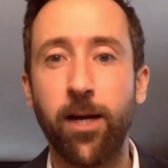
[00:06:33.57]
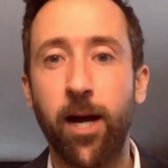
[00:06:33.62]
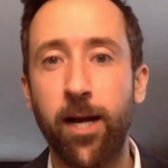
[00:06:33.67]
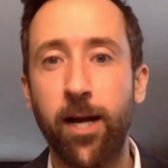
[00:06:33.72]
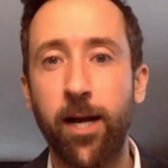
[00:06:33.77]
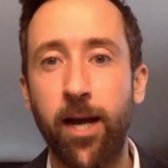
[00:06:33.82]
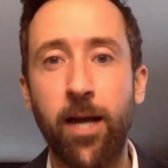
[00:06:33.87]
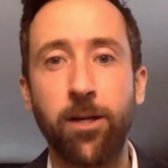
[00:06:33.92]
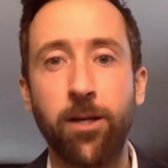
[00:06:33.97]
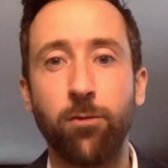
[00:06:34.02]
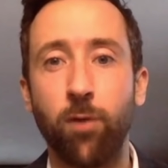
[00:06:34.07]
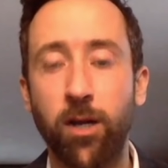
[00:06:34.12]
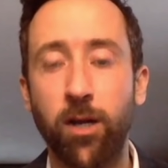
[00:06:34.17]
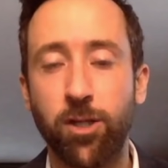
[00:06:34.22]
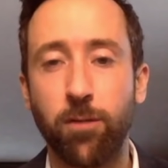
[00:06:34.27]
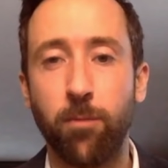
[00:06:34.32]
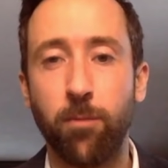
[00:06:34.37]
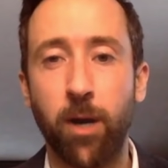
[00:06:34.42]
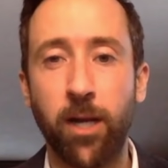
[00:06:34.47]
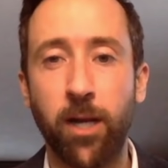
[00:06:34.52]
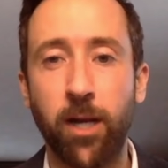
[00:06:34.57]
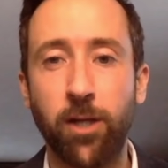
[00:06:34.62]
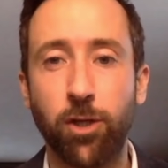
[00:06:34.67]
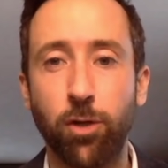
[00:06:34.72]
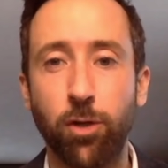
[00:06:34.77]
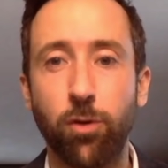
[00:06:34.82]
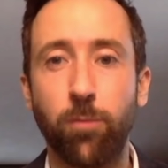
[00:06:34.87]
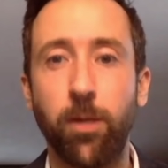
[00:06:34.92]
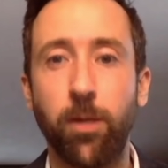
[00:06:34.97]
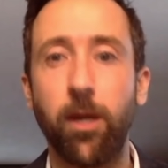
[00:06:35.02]
I had to raise some money too
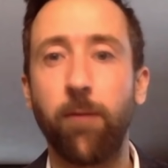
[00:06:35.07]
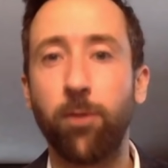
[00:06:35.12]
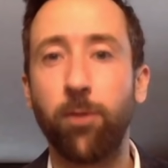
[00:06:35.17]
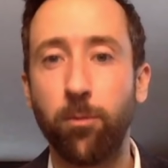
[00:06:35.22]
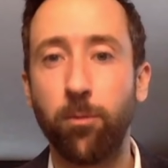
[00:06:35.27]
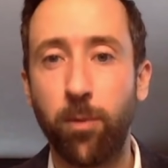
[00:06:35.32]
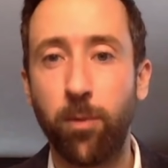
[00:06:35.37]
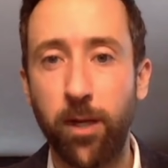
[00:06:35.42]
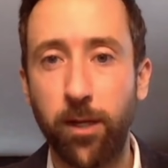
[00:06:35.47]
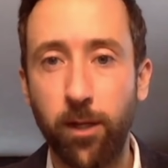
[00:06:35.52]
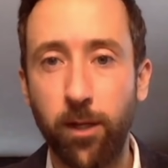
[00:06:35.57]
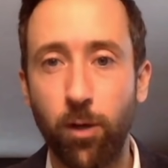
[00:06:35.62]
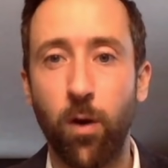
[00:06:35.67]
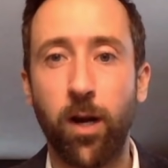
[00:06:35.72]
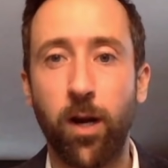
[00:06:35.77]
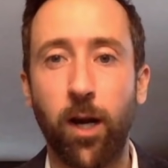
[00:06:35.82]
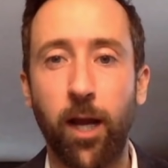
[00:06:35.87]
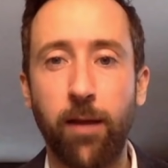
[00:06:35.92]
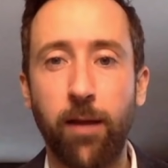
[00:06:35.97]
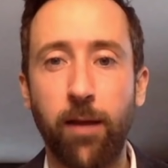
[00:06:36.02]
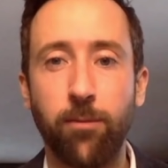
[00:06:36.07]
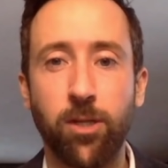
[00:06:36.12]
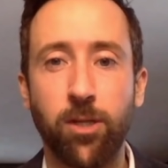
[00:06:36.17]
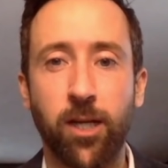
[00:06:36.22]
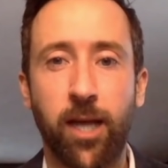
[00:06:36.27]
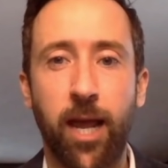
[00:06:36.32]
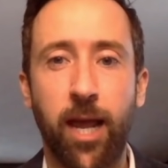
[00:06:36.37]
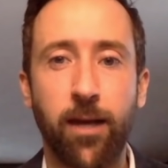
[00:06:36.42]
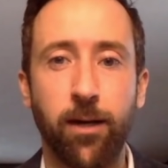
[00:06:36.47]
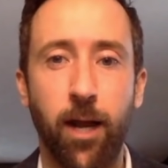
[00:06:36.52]
to be able to be, you know, acclaimed as a
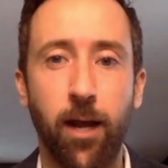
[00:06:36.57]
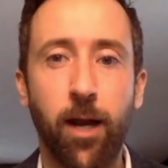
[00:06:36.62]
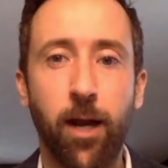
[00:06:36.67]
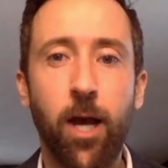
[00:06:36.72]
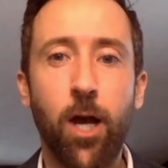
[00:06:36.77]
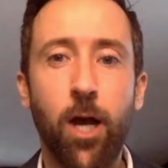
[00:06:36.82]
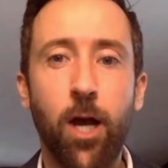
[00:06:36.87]
candidate.